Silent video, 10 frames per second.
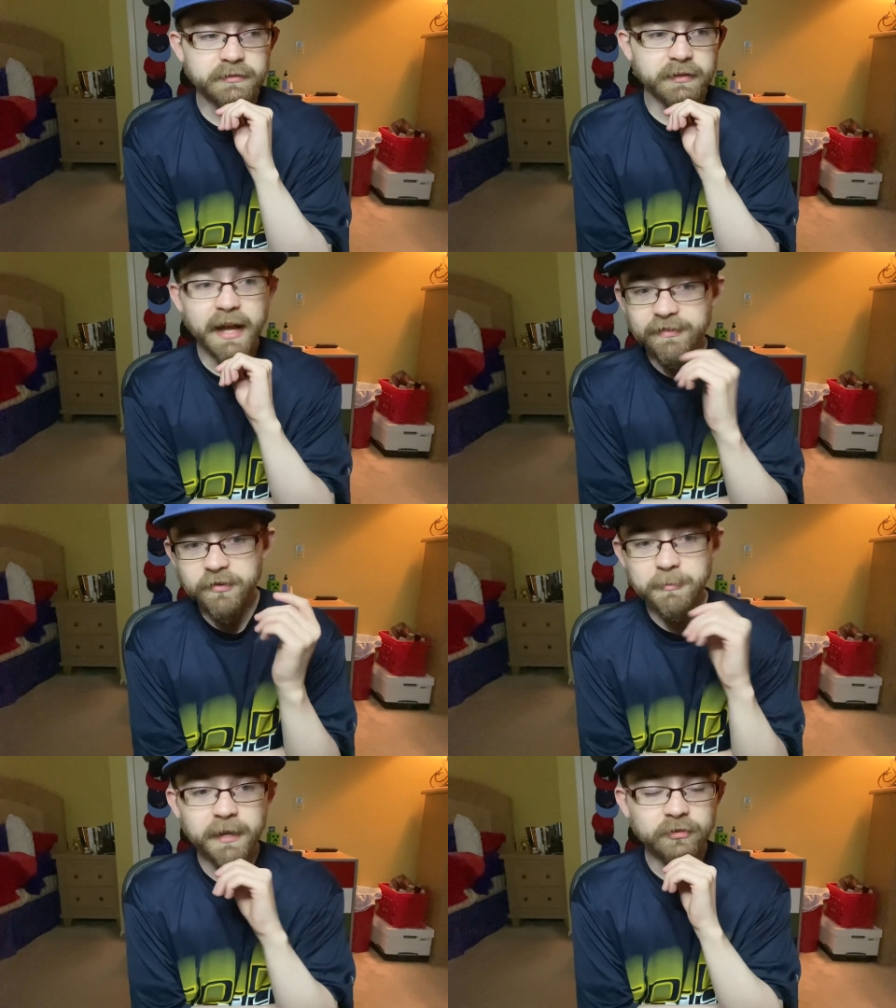not
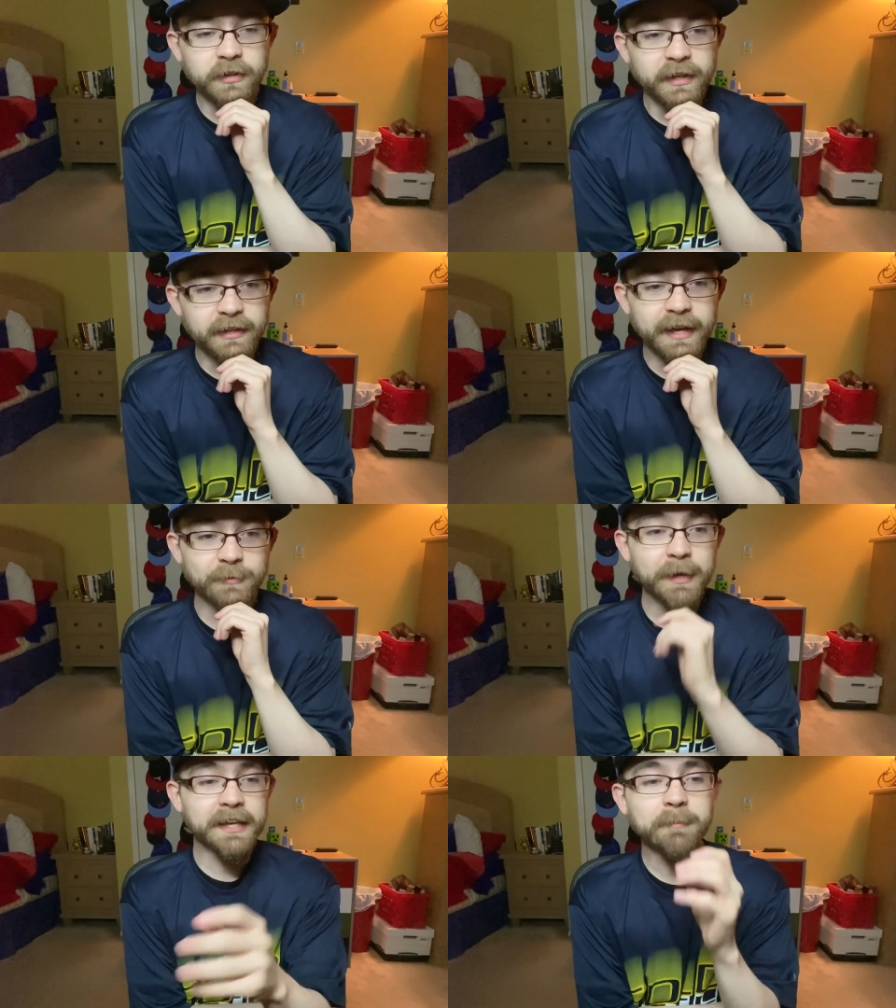so much. Like
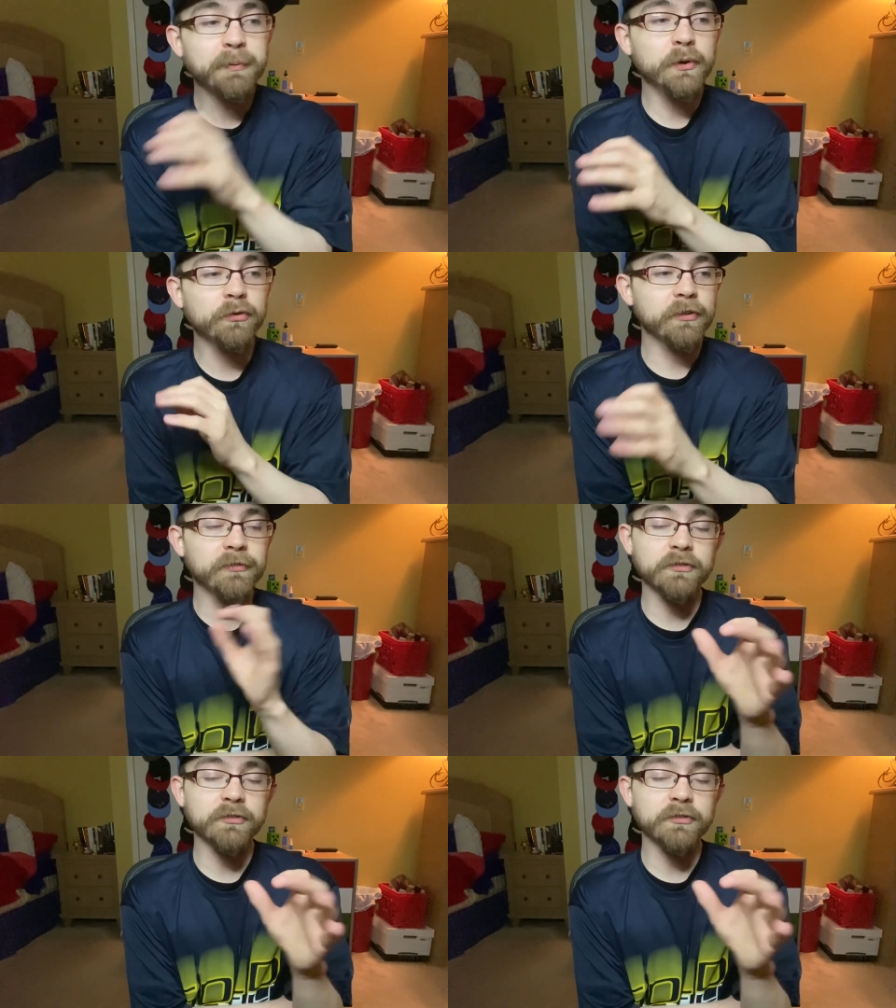Riqui Puig's